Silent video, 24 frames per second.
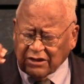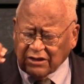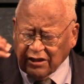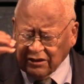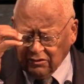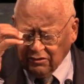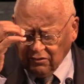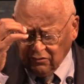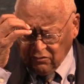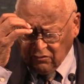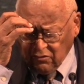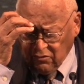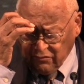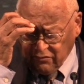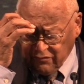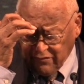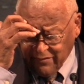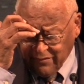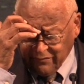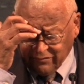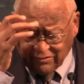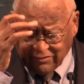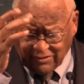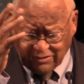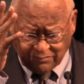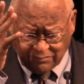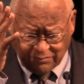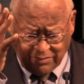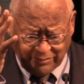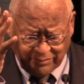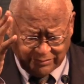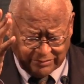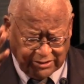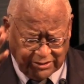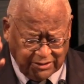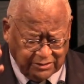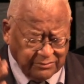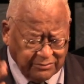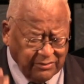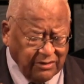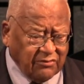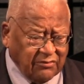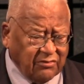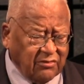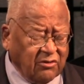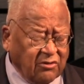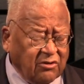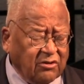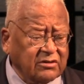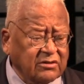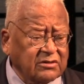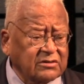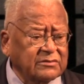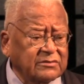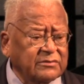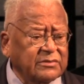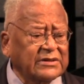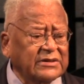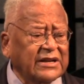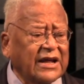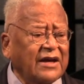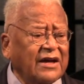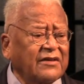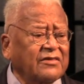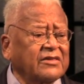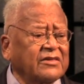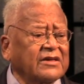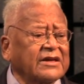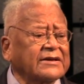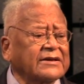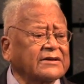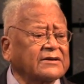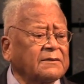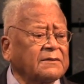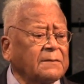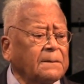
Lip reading: I don't know if I've said publicly before, but I think